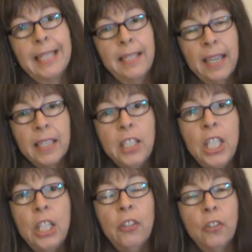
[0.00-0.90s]

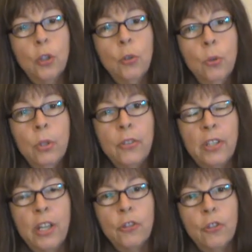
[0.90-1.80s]
techniques and tools
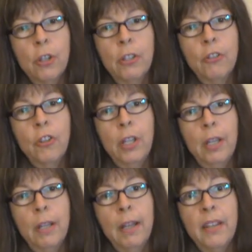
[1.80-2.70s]
in
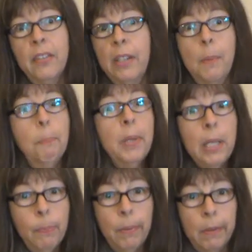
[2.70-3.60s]
astrology, as there are
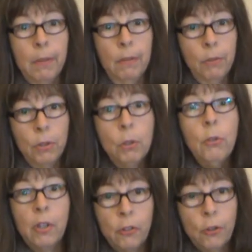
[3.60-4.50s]
people to
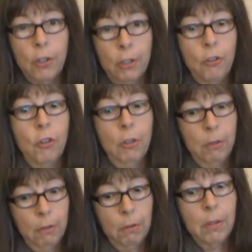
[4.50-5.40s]
use astrology
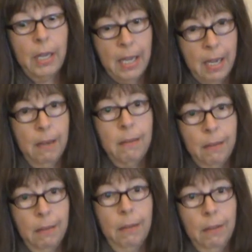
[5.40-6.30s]
to look
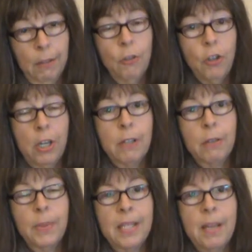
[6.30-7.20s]
at a chart
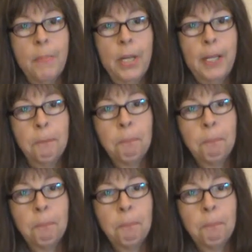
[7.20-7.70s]
with somebody.